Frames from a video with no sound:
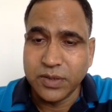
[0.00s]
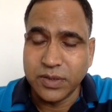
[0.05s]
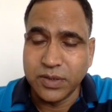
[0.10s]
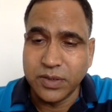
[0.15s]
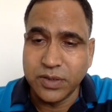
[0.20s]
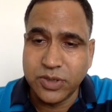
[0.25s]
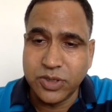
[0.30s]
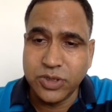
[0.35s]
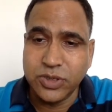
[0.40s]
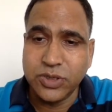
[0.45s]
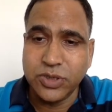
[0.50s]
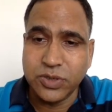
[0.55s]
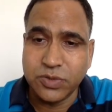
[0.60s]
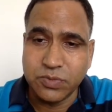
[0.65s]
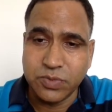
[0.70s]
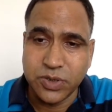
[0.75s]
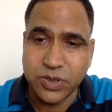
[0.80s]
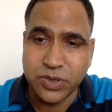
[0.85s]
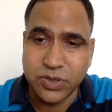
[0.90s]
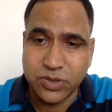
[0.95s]
decision
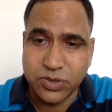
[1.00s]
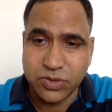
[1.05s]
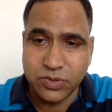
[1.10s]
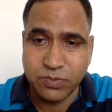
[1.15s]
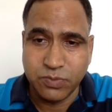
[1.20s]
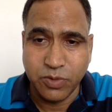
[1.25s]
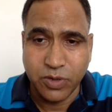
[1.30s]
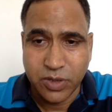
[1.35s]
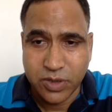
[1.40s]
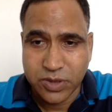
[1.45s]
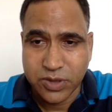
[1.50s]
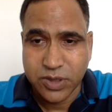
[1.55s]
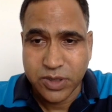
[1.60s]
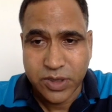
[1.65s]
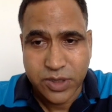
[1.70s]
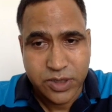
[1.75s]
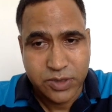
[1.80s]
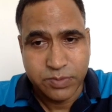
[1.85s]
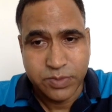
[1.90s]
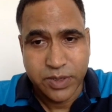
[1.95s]
which
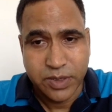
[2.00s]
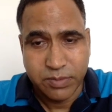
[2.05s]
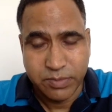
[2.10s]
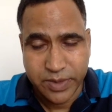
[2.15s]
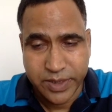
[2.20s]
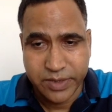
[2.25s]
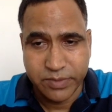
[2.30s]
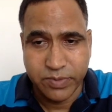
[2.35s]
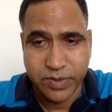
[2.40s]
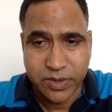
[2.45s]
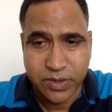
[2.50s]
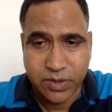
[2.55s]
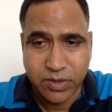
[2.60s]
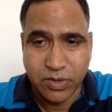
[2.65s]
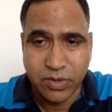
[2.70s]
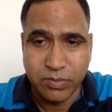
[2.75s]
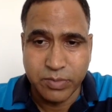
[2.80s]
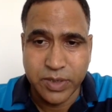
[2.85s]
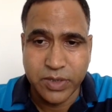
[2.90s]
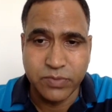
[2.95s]
policy is being made by the
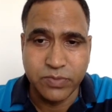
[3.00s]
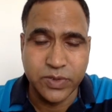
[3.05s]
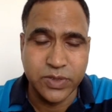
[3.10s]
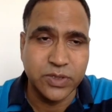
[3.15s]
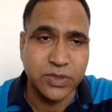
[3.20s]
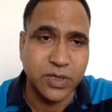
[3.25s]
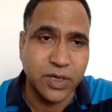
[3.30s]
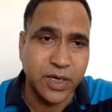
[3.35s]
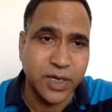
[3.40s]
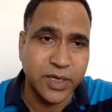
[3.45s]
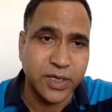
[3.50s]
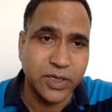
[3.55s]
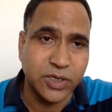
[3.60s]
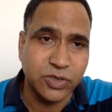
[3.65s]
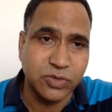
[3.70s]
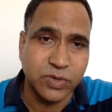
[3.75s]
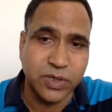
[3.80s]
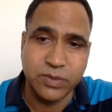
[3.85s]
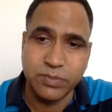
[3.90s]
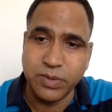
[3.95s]
government, which is lying in the
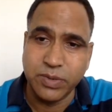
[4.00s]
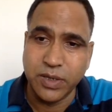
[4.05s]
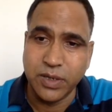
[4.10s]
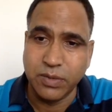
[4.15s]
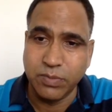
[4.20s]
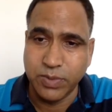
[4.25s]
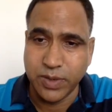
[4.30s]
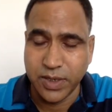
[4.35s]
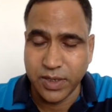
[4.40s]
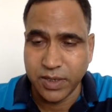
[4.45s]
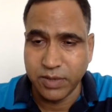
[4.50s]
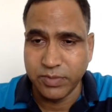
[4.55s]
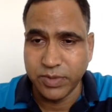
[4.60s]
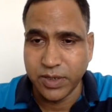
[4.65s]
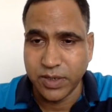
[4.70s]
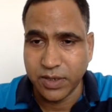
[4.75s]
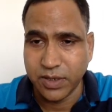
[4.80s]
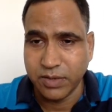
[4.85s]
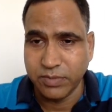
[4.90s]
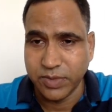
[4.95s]
Joint
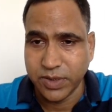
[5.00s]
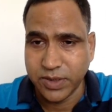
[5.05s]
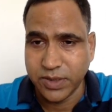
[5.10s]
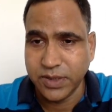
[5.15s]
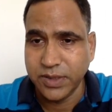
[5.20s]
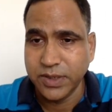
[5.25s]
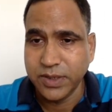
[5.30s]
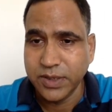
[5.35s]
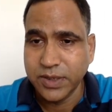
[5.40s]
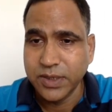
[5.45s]
Parliamentary Committee.